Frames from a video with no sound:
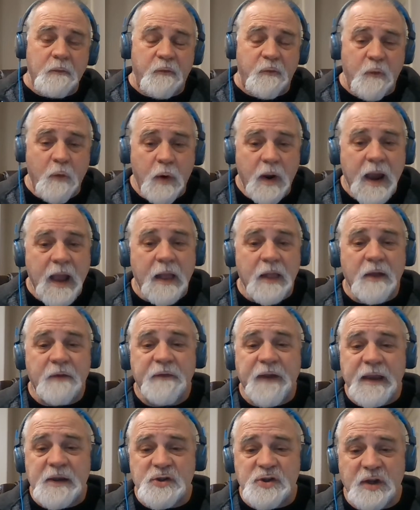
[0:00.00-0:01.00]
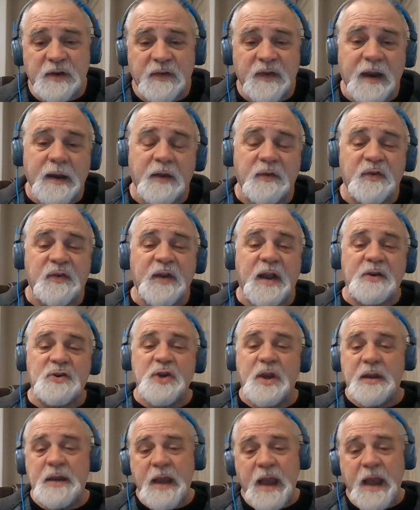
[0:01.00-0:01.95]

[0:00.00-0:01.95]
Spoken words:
4 elevations, and a section.